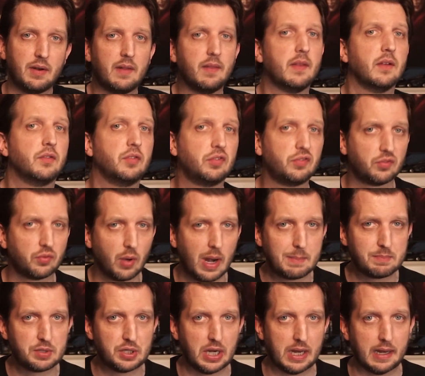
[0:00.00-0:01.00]
in the
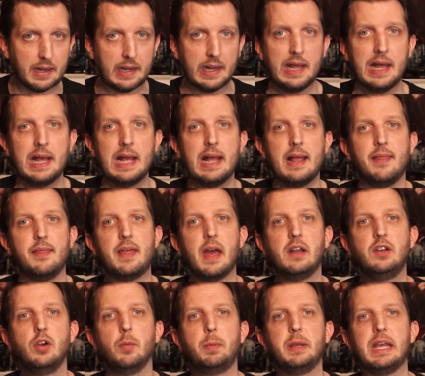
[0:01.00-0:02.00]
description,
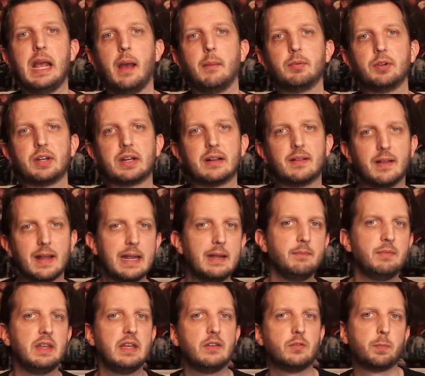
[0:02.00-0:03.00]
then you'll be able to
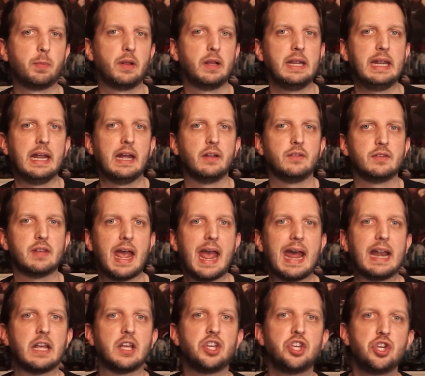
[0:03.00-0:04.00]
claim these plans
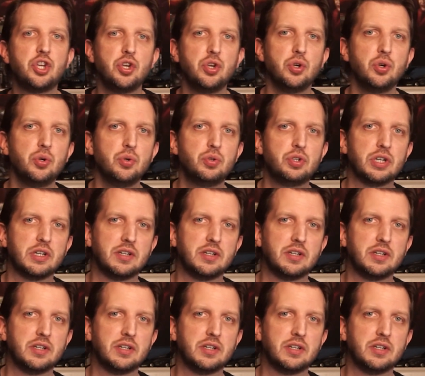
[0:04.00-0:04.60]
at a huge